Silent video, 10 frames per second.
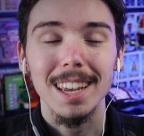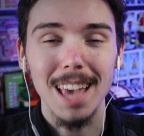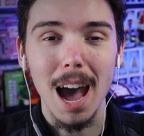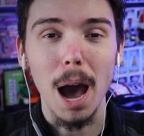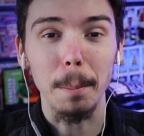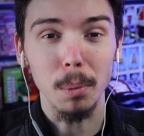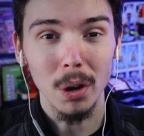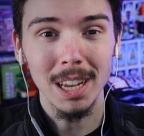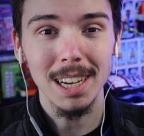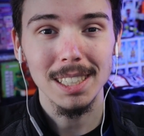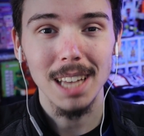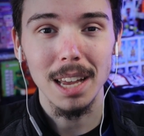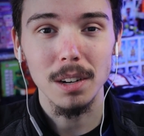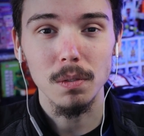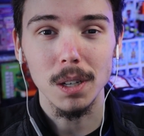yeah, I'm pretty
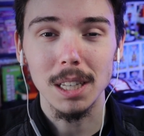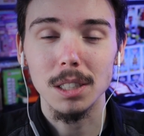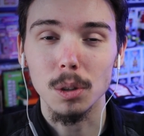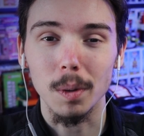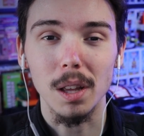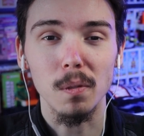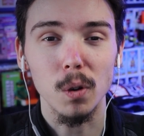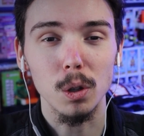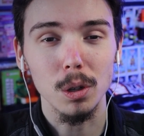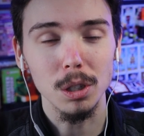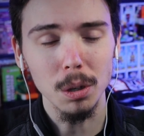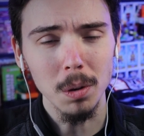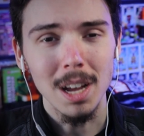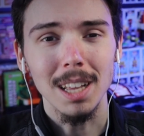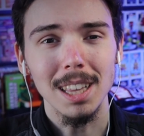excited for this, so without further
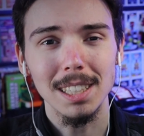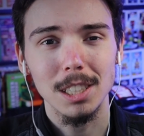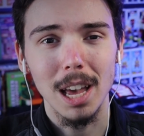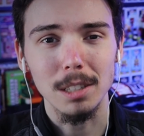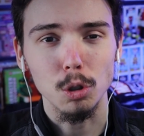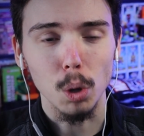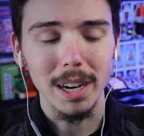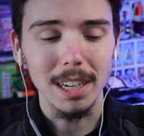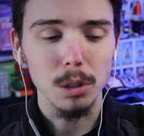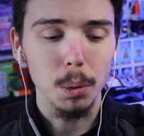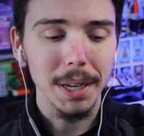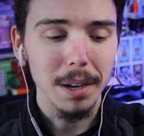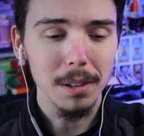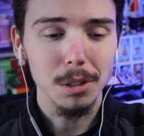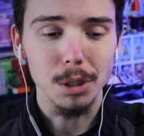ado, let's get straight into it
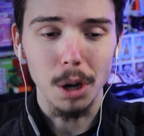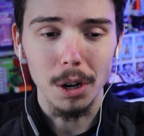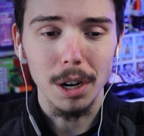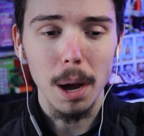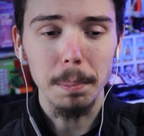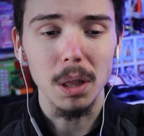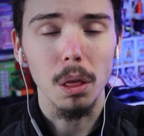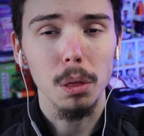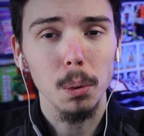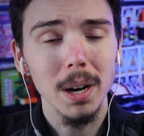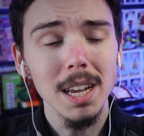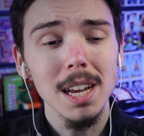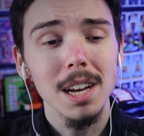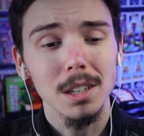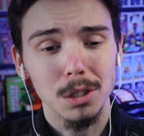here and start it up in three,
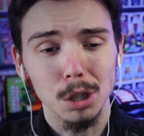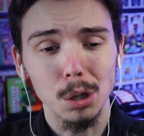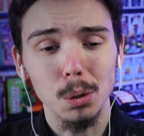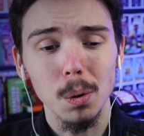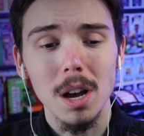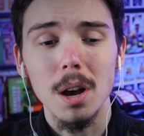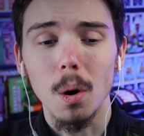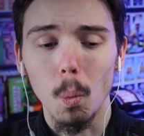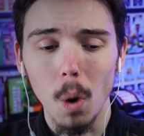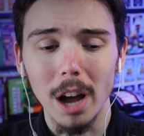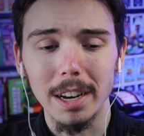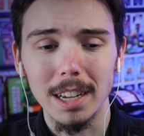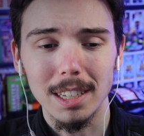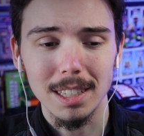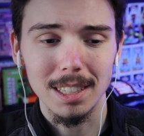two, one.